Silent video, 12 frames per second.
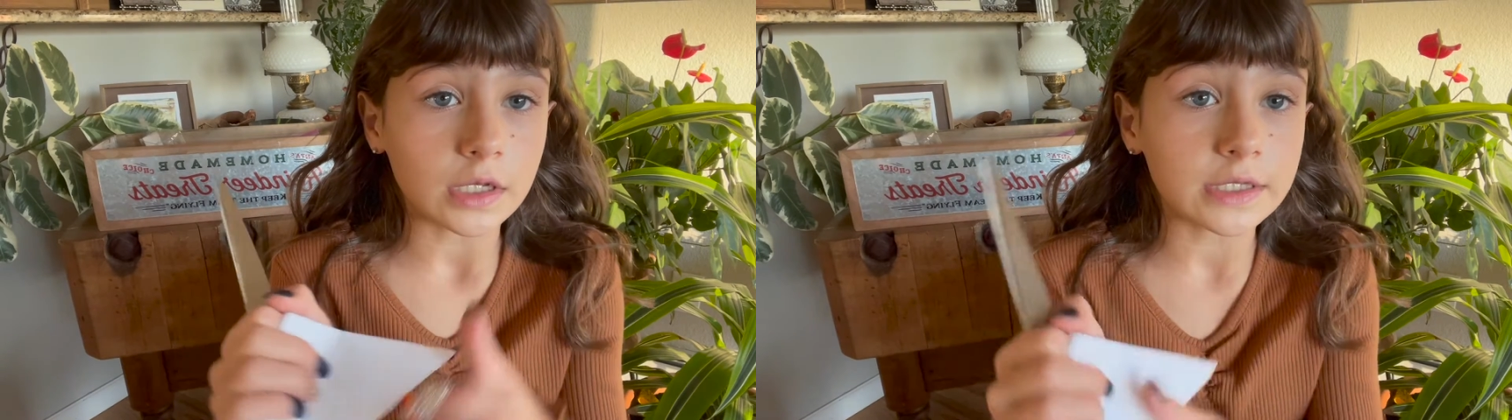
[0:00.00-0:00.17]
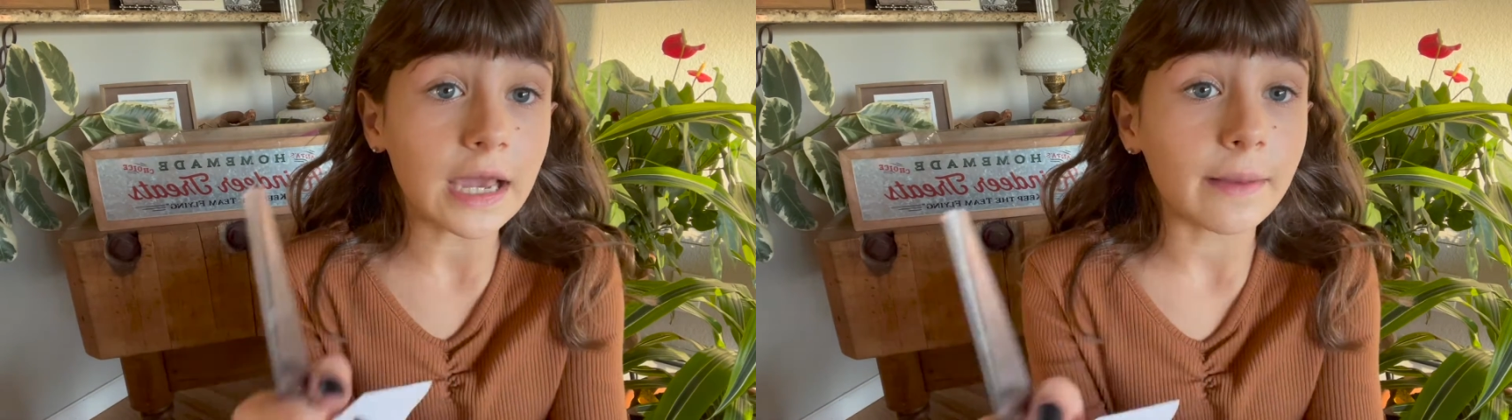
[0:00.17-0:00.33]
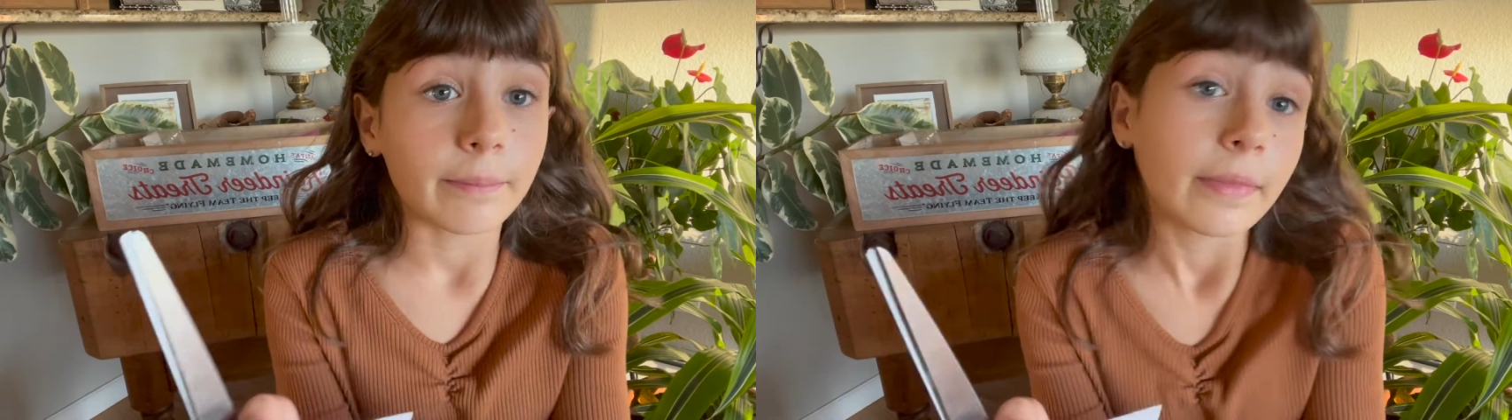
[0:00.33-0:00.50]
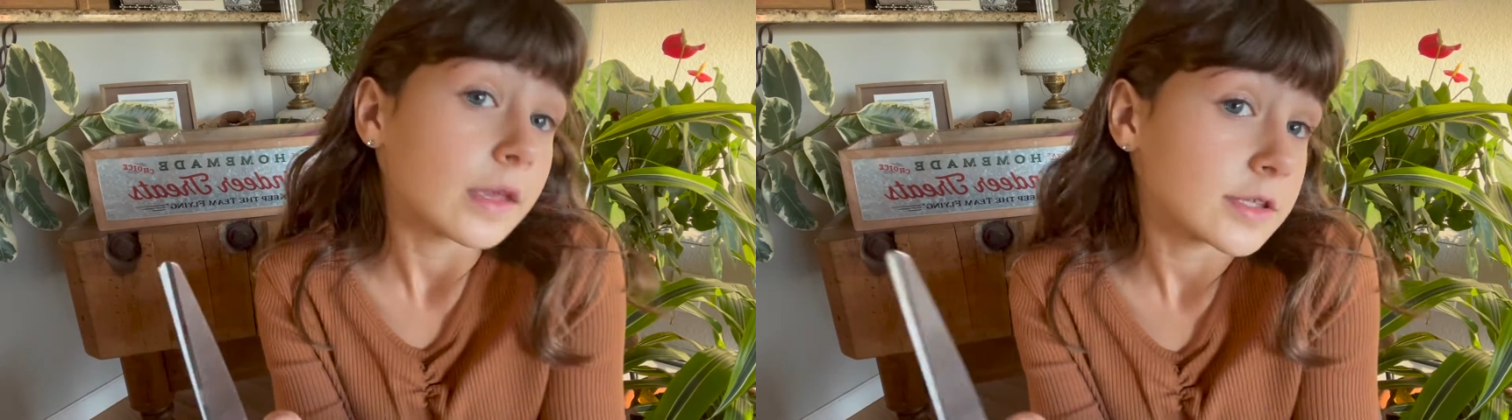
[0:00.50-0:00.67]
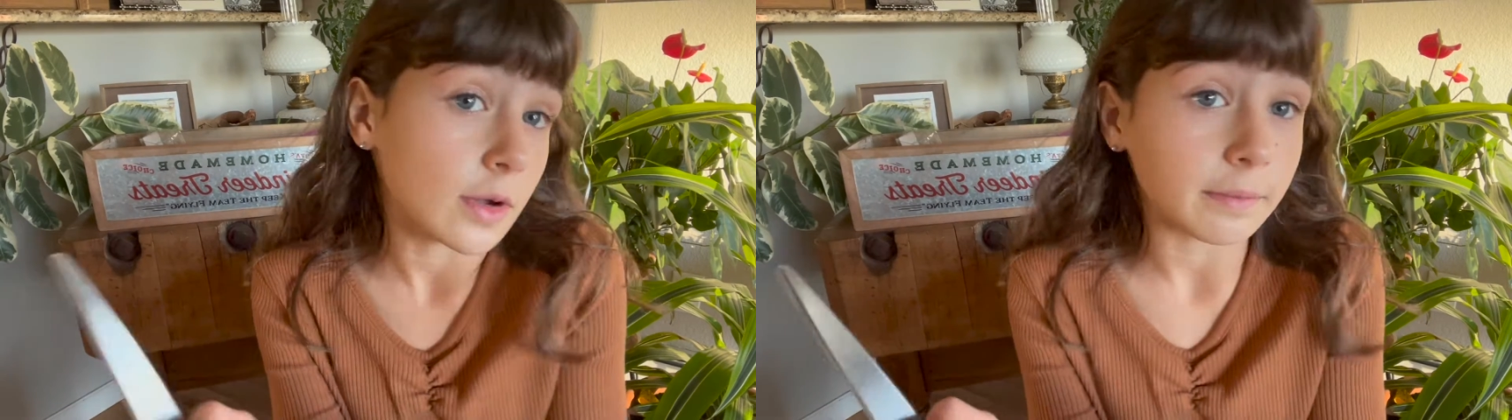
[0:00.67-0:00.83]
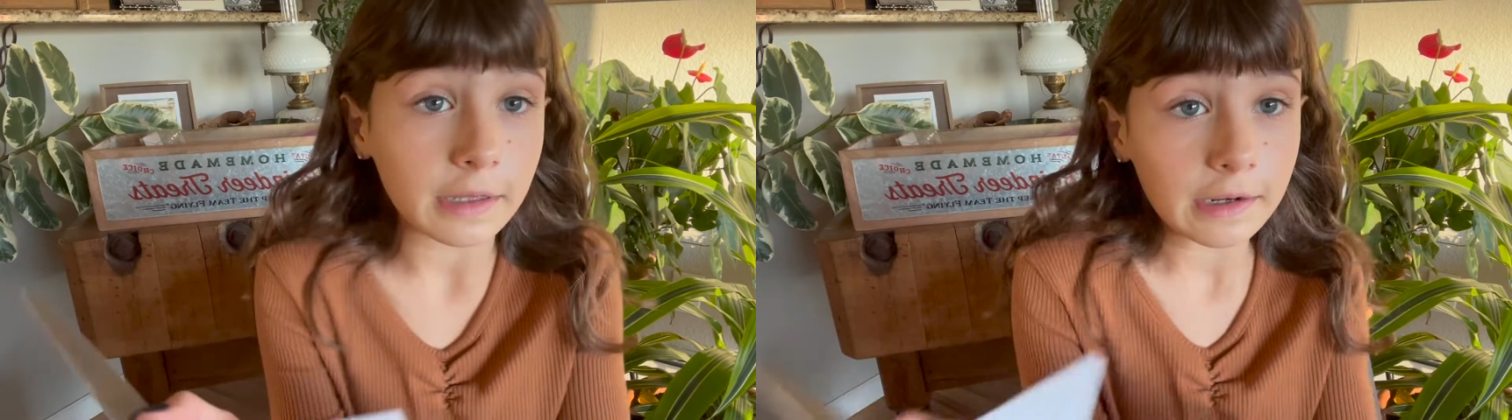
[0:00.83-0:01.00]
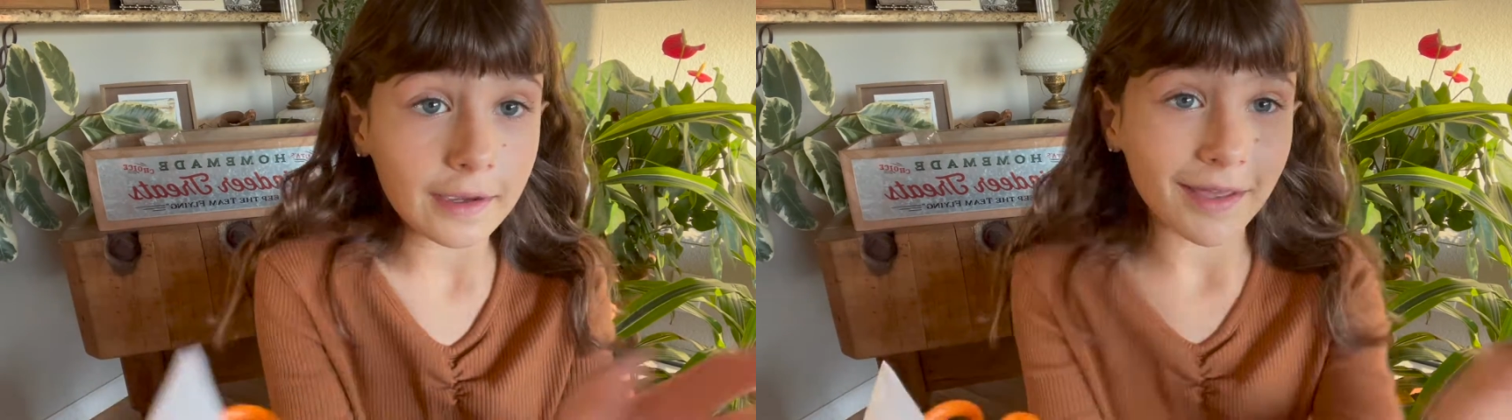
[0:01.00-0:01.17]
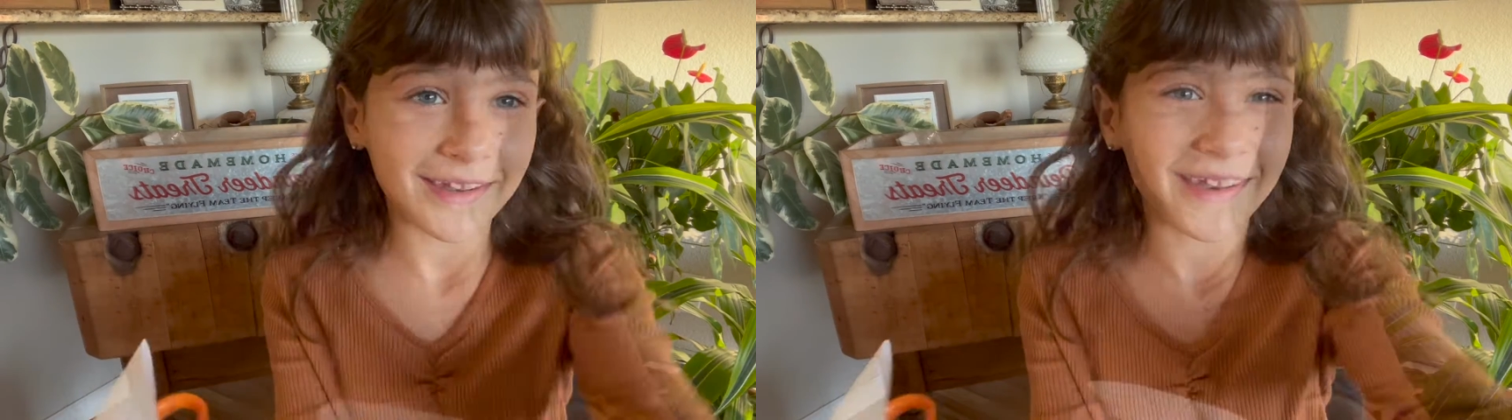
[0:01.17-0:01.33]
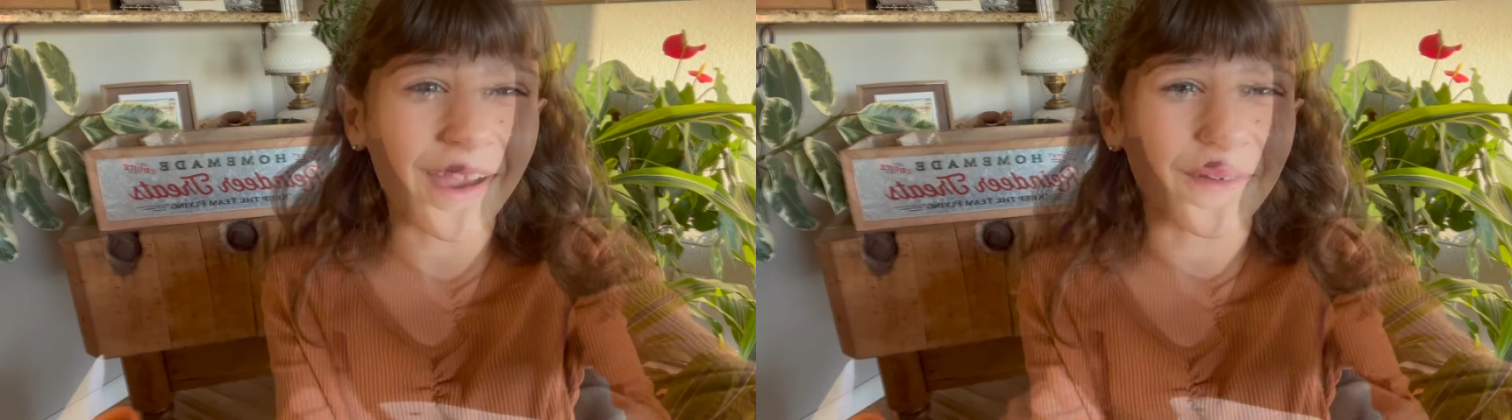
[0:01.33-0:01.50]
yeah, so I'm gonna cut
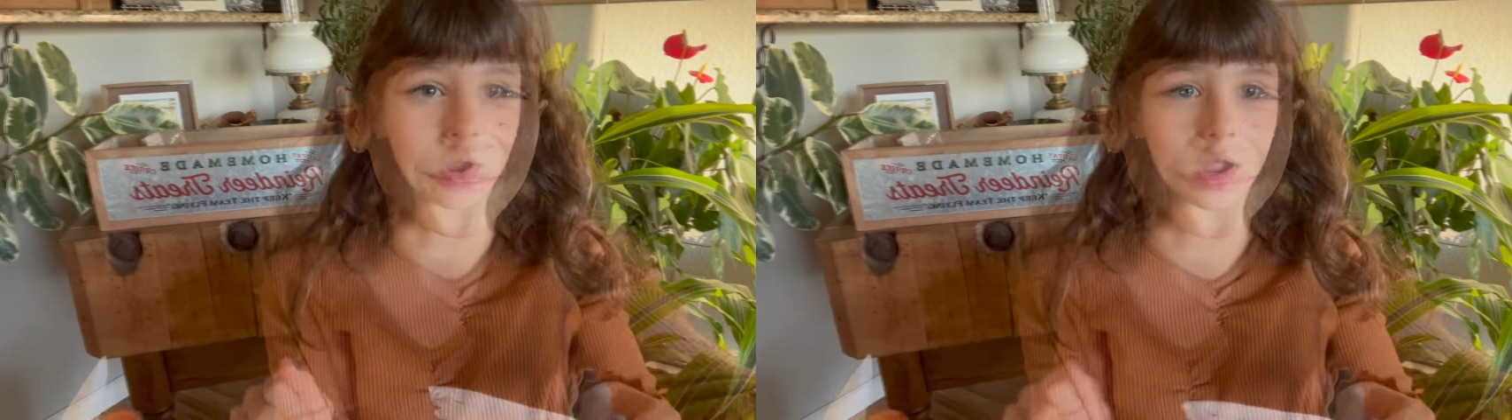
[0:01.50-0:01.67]
it out.